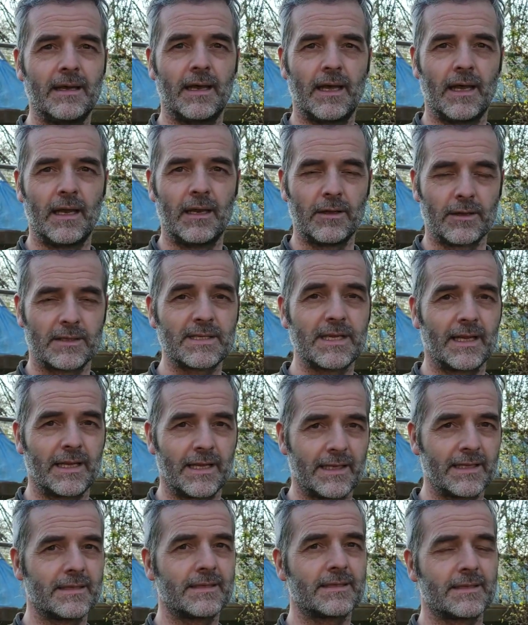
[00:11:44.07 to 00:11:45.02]
It looks like
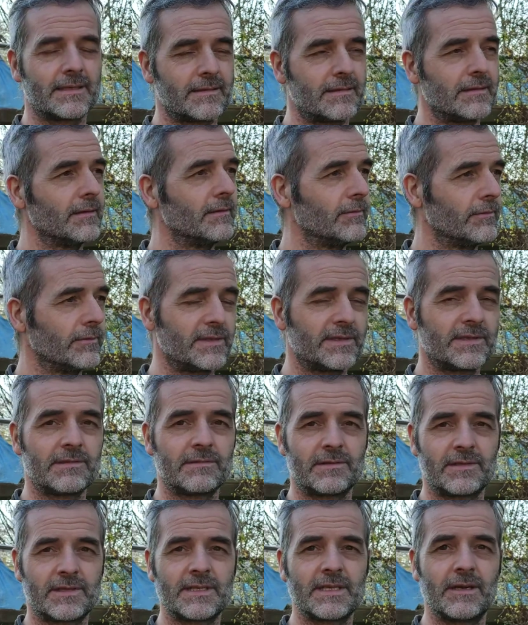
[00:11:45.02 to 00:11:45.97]
it's
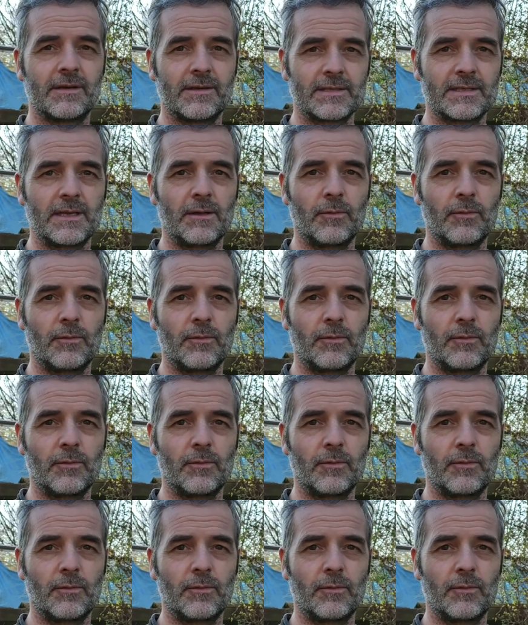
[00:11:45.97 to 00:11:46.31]
seriously